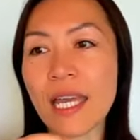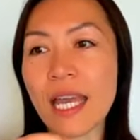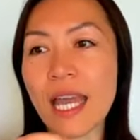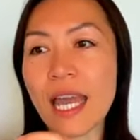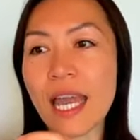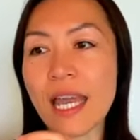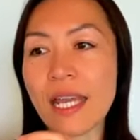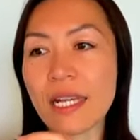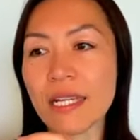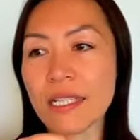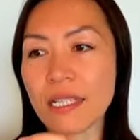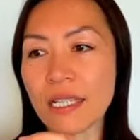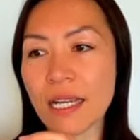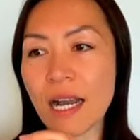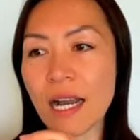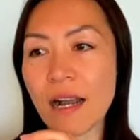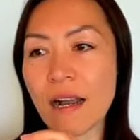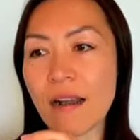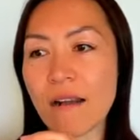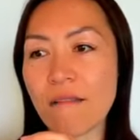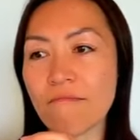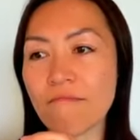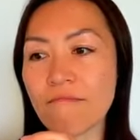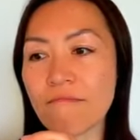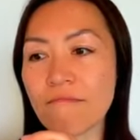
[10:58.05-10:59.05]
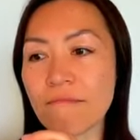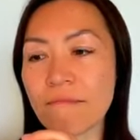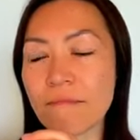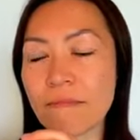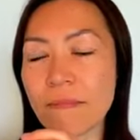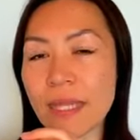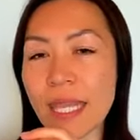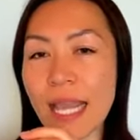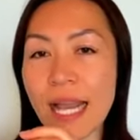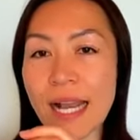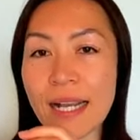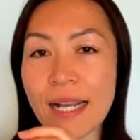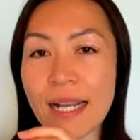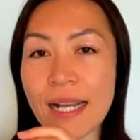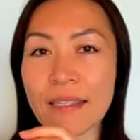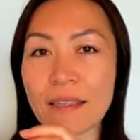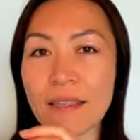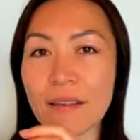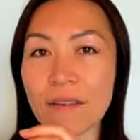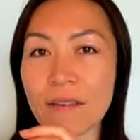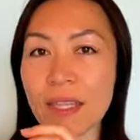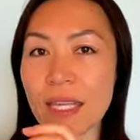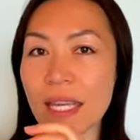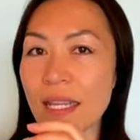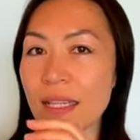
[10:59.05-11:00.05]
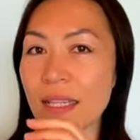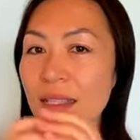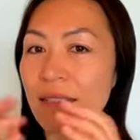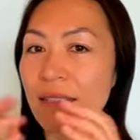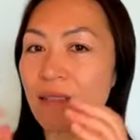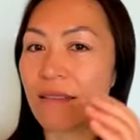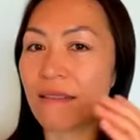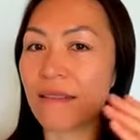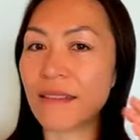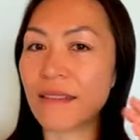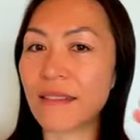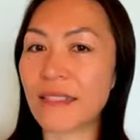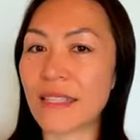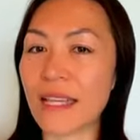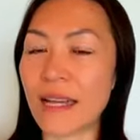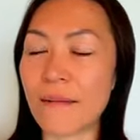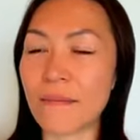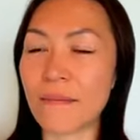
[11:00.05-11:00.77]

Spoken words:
And yeah, so then that